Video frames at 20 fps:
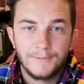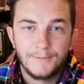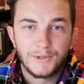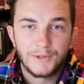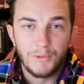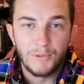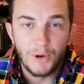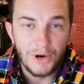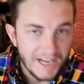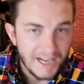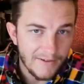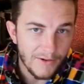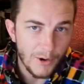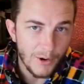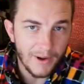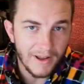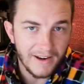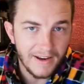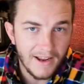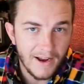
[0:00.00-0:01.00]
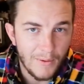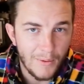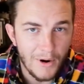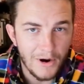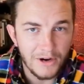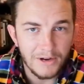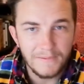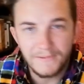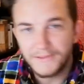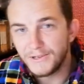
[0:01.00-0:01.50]
Good morning, everyone.
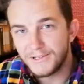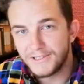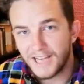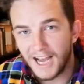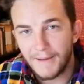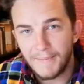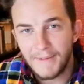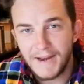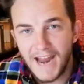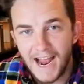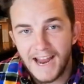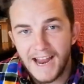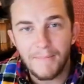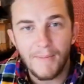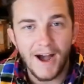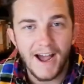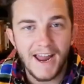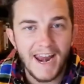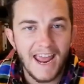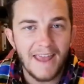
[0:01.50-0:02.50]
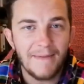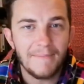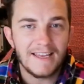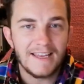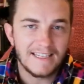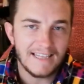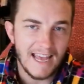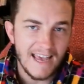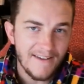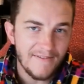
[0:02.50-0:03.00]
Welcome to Psalm a Day. My name
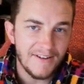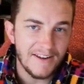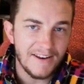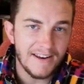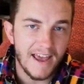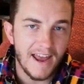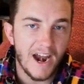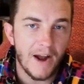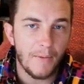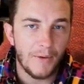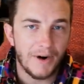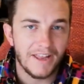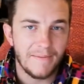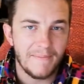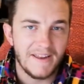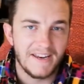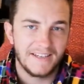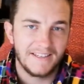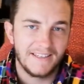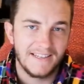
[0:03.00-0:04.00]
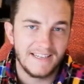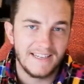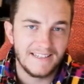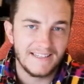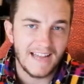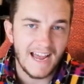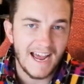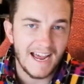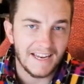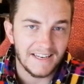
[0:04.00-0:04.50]
is Evan, and I'm one of the ministers
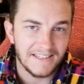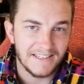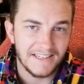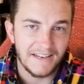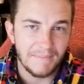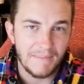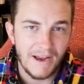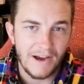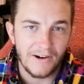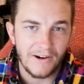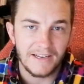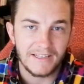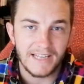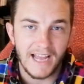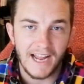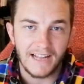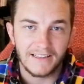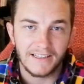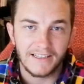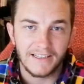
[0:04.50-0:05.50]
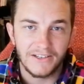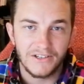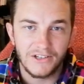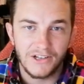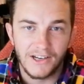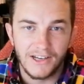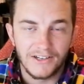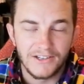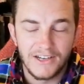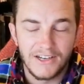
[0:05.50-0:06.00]
at St Mary's Anglican
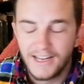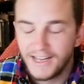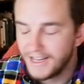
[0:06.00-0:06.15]
Church.